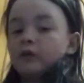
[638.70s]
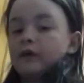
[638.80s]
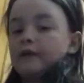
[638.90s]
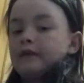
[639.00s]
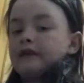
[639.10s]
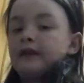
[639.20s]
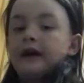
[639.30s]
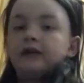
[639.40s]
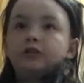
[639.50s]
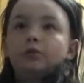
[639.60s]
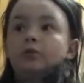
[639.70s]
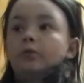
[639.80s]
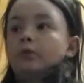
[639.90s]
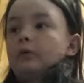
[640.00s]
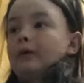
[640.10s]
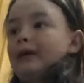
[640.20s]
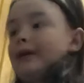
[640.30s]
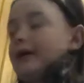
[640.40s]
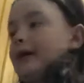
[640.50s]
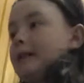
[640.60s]
one of this hat. I don't know where it
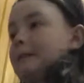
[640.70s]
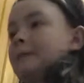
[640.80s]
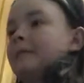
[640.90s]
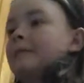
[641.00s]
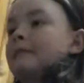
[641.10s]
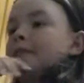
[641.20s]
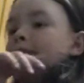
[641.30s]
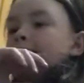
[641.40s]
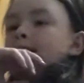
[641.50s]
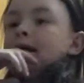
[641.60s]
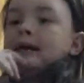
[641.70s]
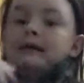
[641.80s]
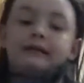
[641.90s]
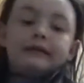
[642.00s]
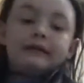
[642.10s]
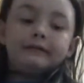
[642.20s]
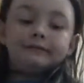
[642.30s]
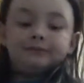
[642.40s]
went. Um, yeah.